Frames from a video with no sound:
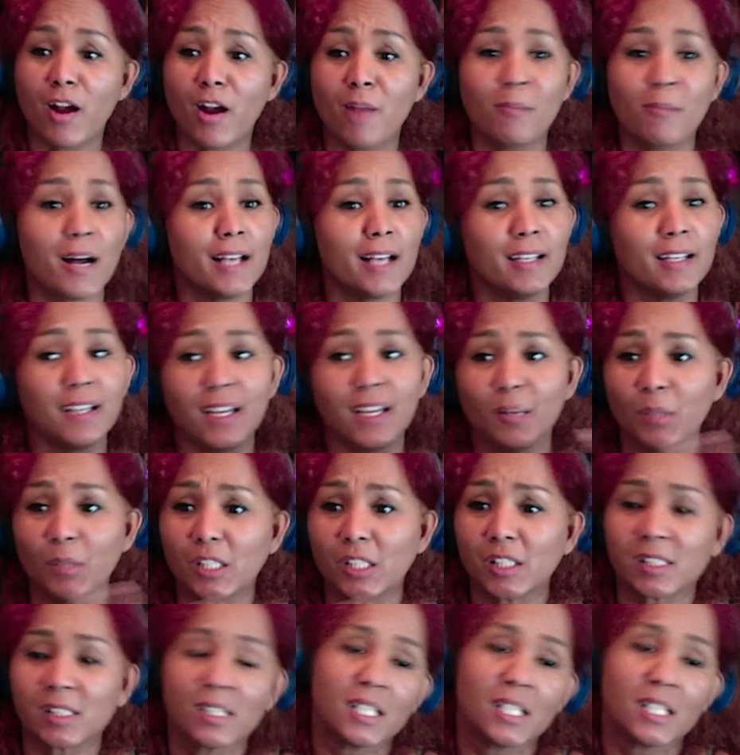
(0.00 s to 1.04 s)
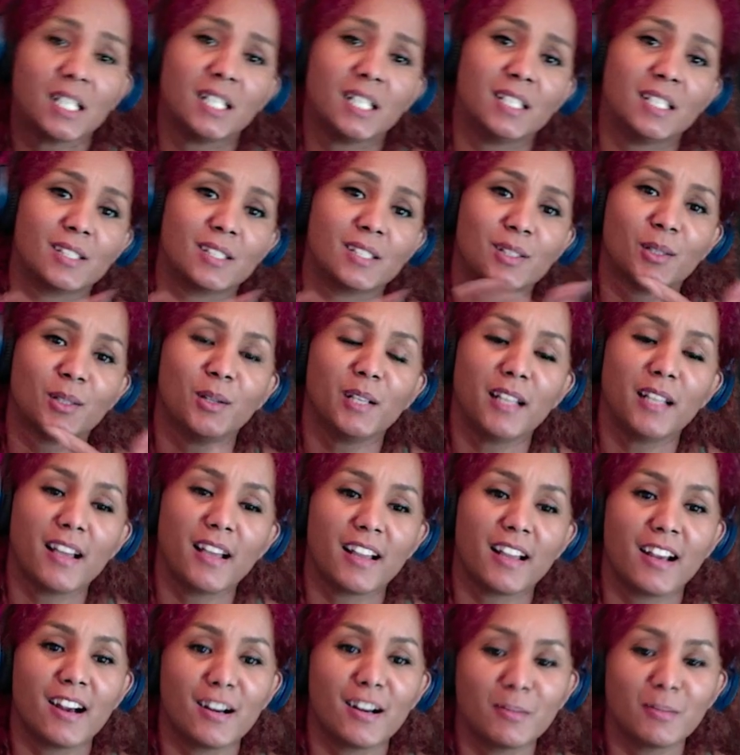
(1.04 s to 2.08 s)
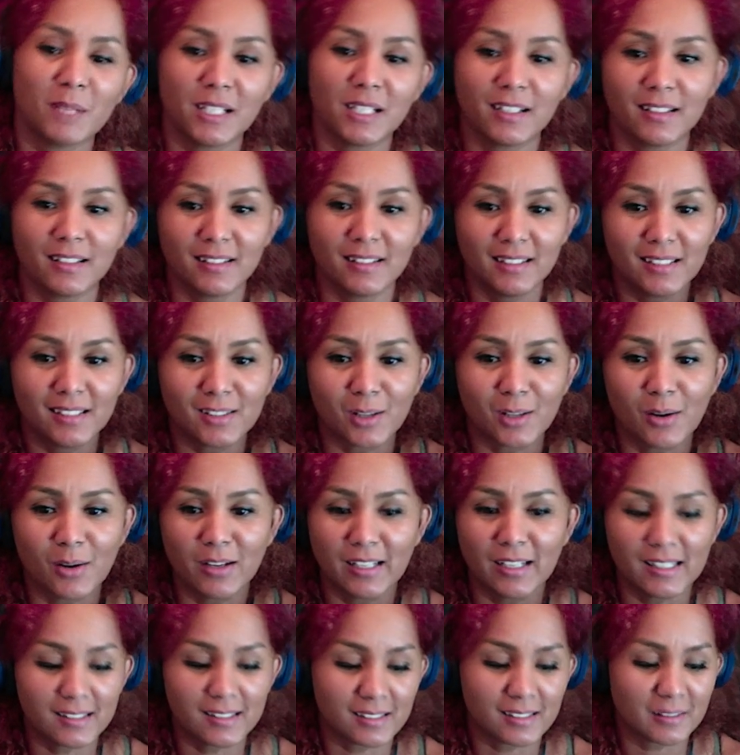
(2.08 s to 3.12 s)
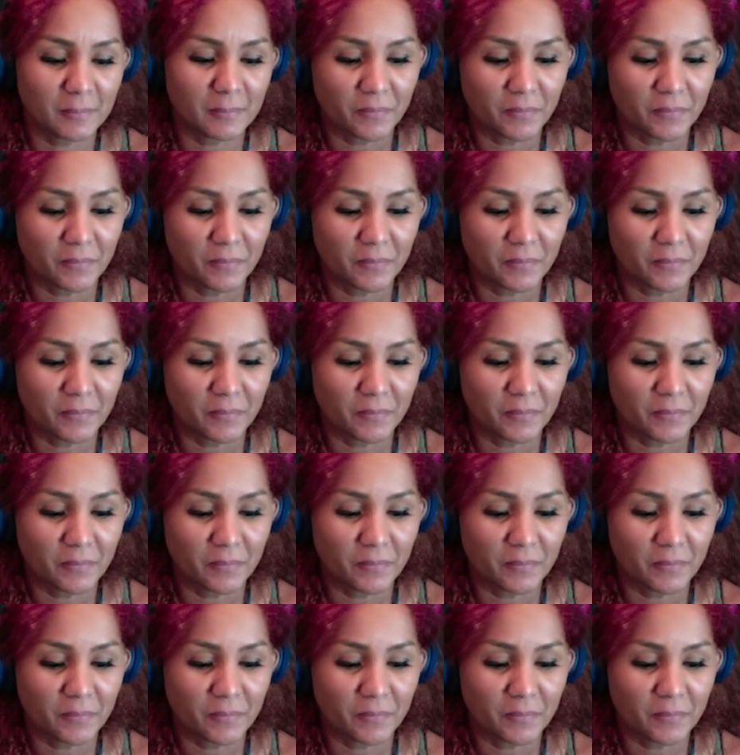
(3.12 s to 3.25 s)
My name is Zoila Garman and this song is